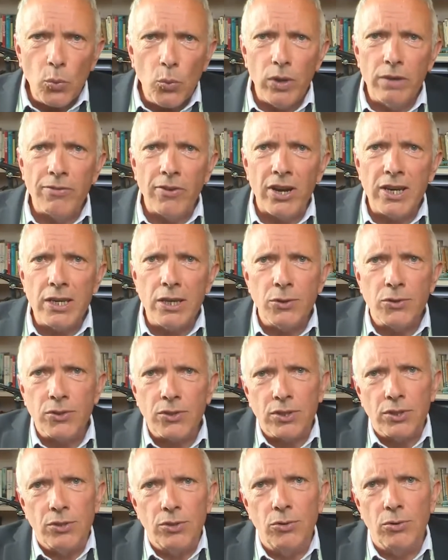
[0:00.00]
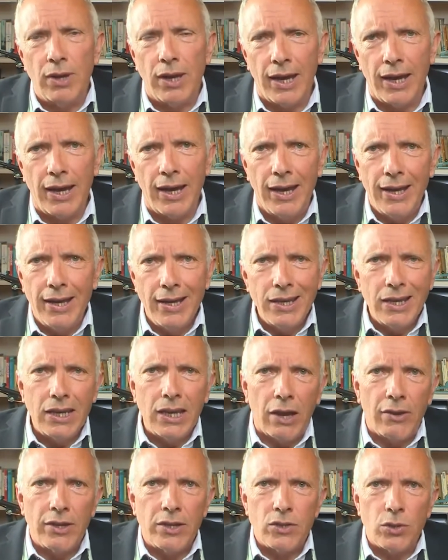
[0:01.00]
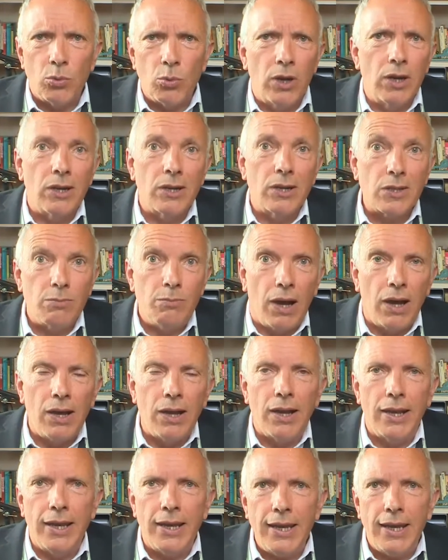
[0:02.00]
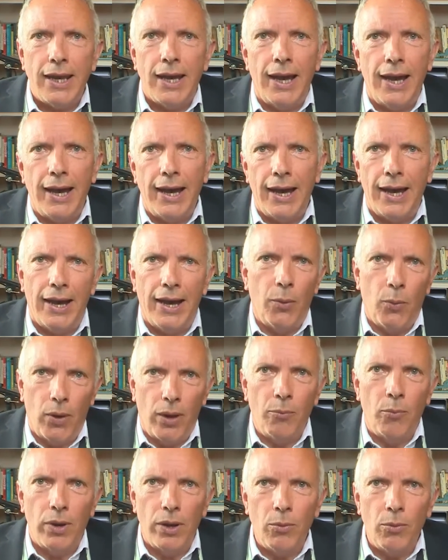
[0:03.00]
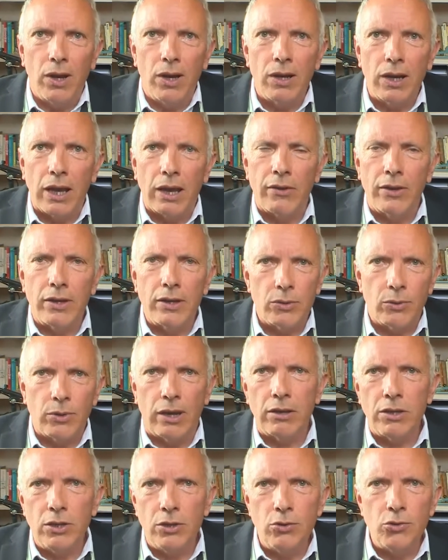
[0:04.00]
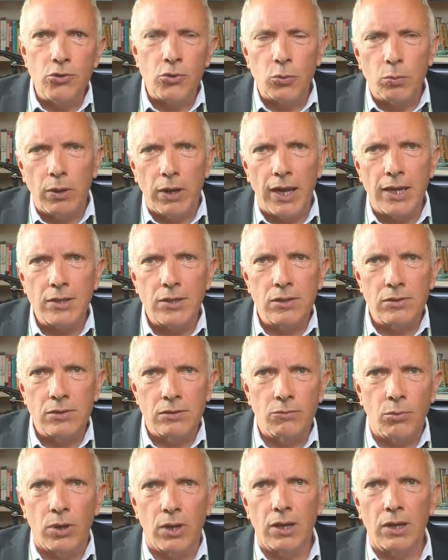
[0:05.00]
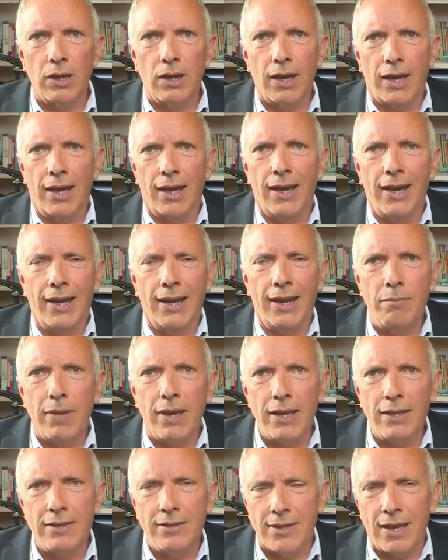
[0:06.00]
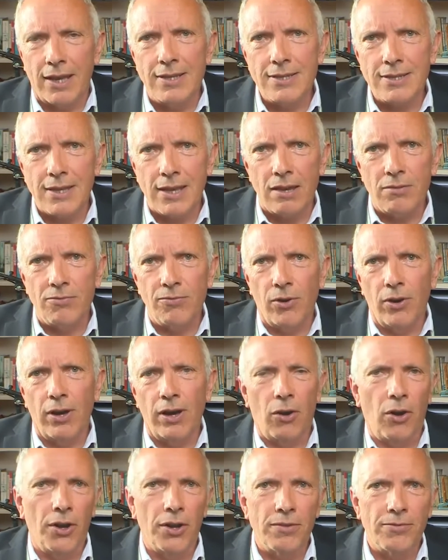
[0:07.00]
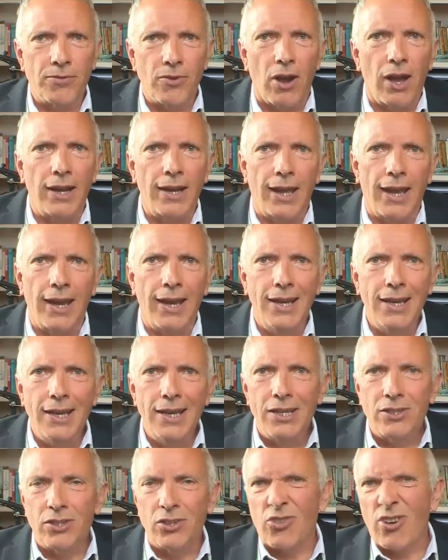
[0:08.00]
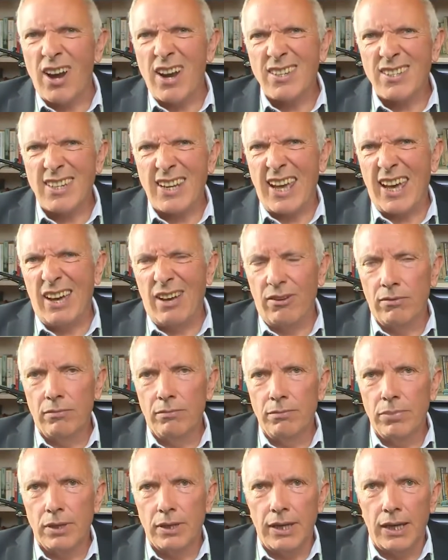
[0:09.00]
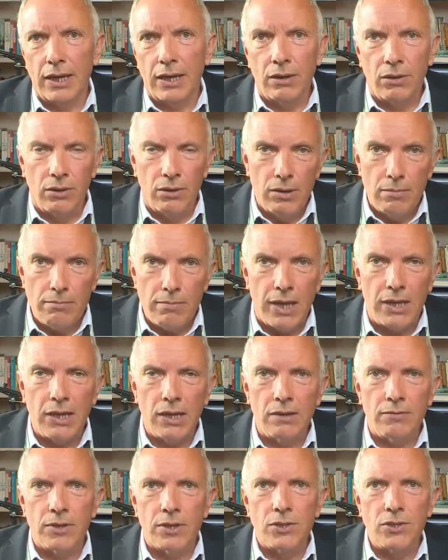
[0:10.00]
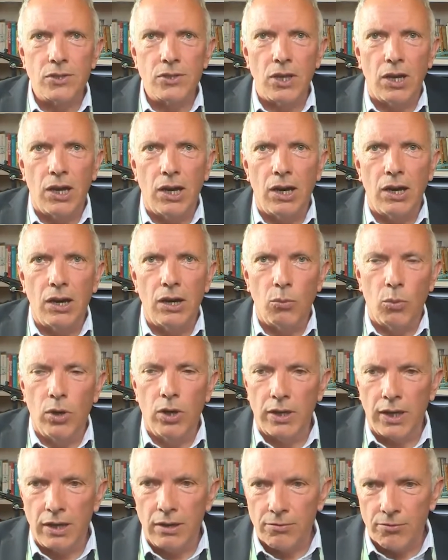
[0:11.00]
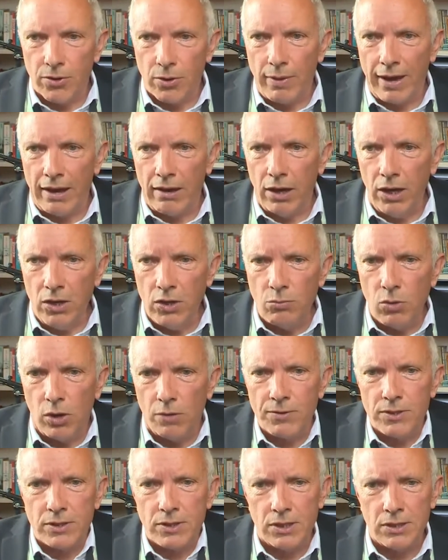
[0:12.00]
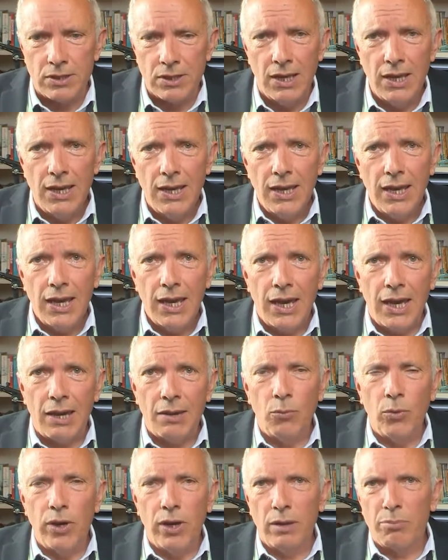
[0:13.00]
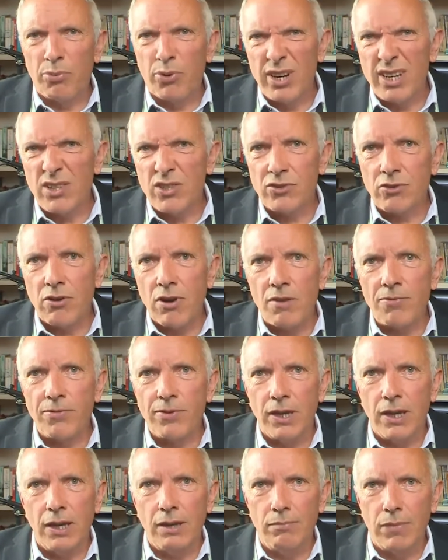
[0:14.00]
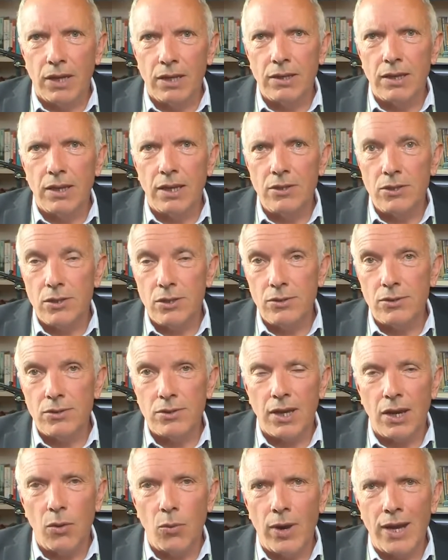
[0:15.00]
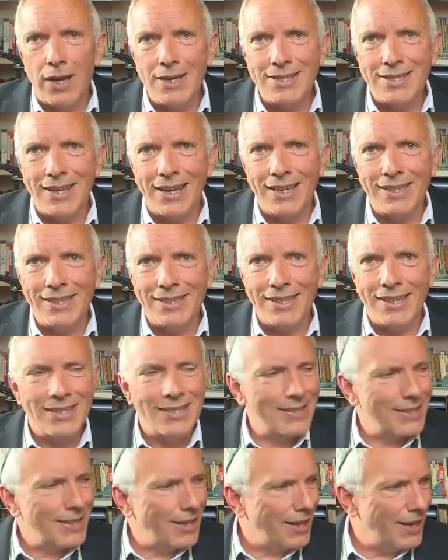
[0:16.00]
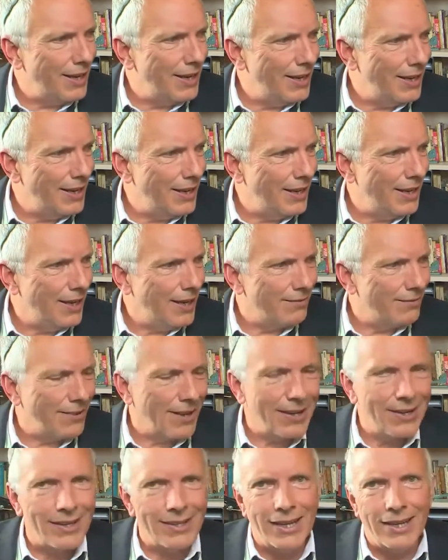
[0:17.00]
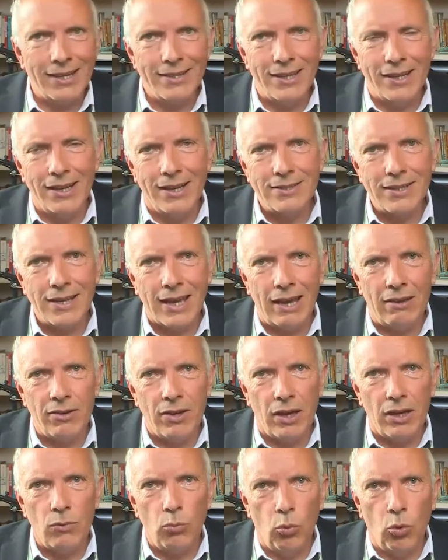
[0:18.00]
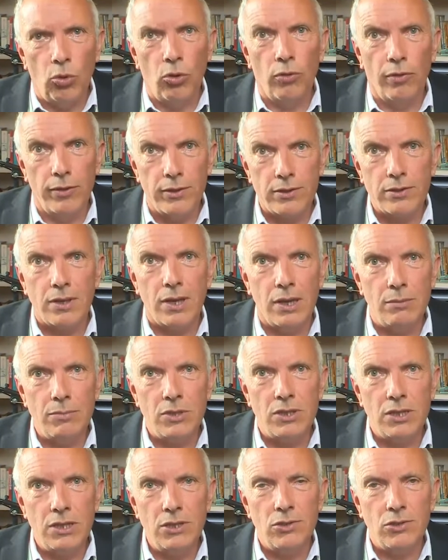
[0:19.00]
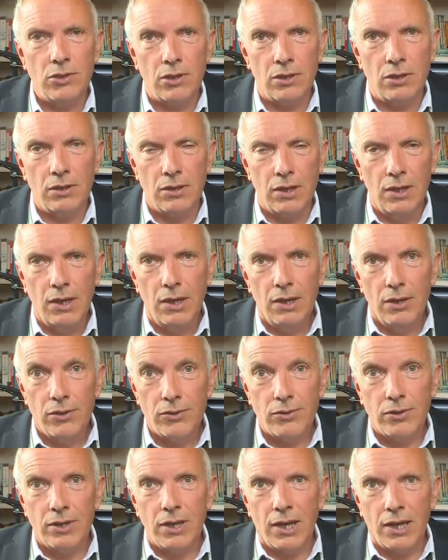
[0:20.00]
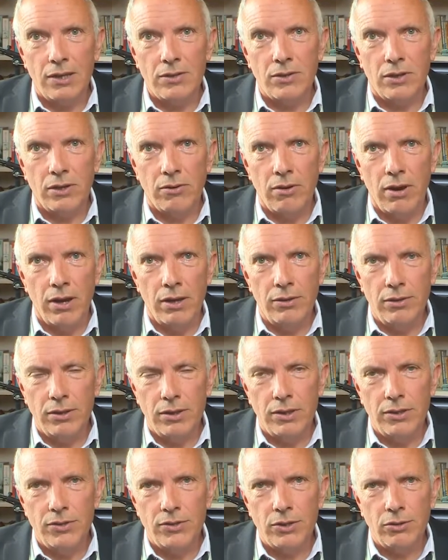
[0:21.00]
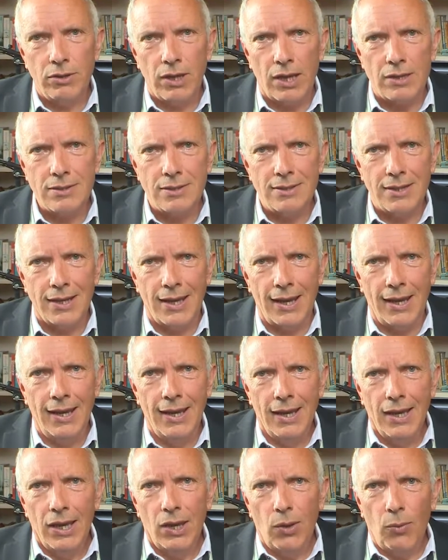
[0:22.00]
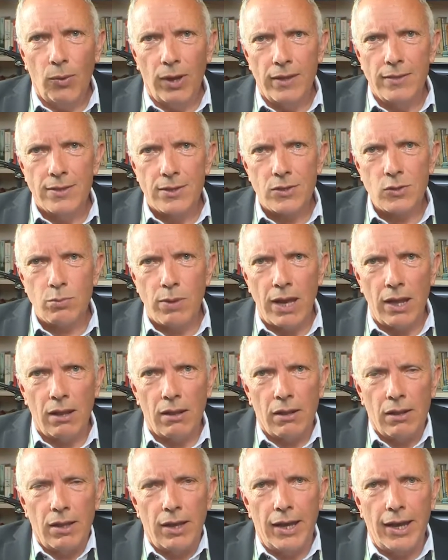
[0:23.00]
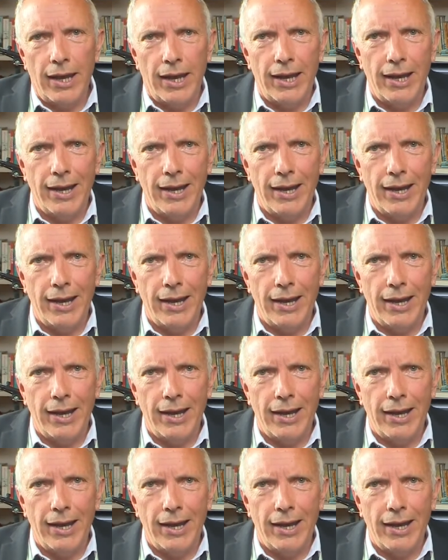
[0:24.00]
We're very used to going to work smartly when we were going to our usual places of work, and it made sense, therefore, on a Friday to dress down. But now many of us are working from our home offices, and we're pretty scruffy Monday, Tuesday, Wednesday, Thursday. In fact, I think at the last count, I'd worn the same T-shirt 3 days in a row until yesterday, when the smell